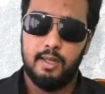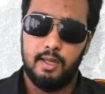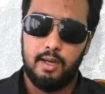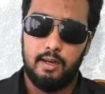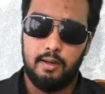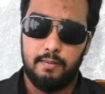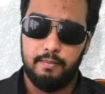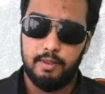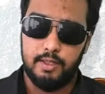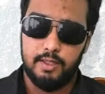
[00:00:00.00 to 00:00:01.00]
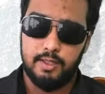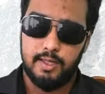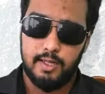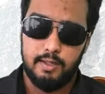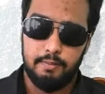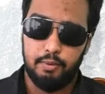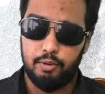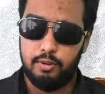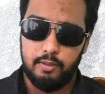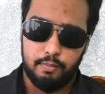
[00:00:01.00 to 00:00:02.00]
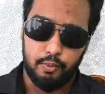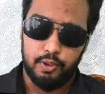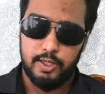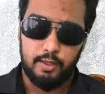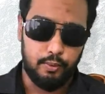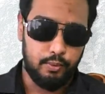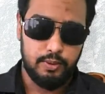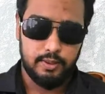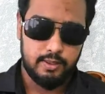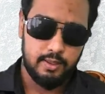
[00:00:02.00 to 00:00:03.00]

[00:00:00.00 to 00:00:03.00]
to just kind of poke shallow holes.